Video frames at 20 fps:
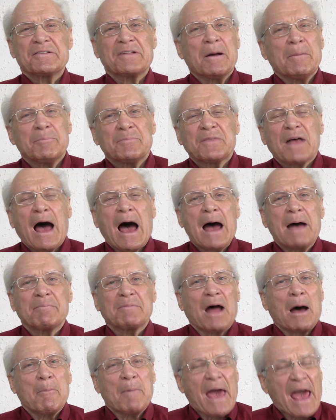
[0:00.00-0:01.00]

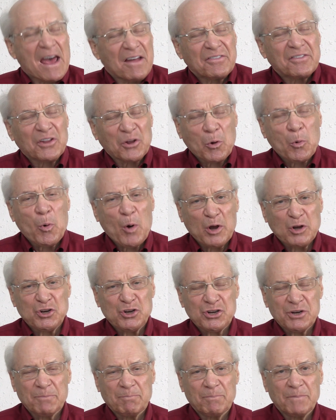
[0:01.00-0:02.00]
Sometimes I'm asked the
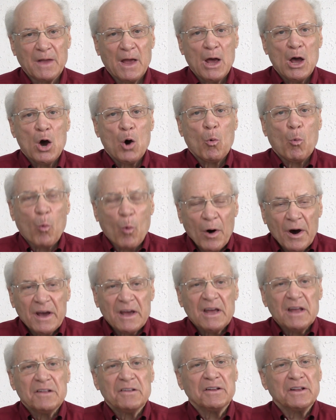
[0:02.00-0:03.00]
question,
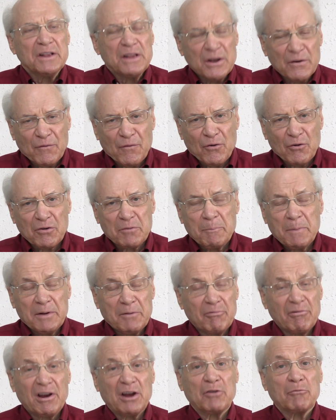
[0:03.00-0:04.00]
what is the difference
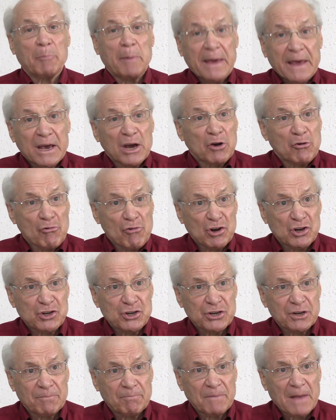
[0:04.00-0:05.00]
between being a
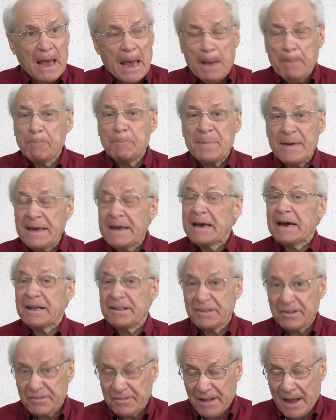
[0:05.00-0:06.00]
Christian and being
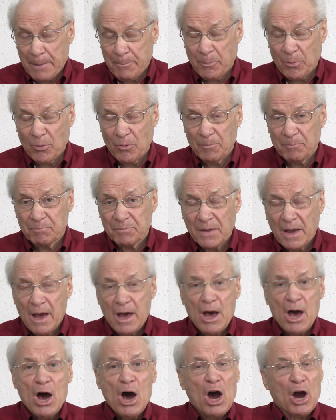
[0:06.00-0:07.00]
a disciple?
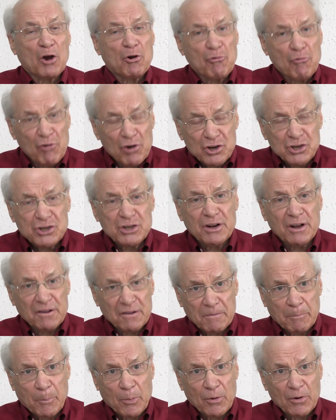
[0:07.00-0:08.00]
A Christian
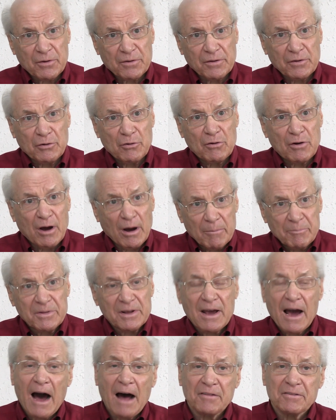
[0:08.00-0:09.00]
is a person who
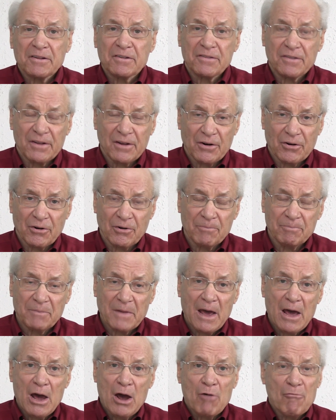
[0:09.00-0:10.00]
comes to God as a sinner,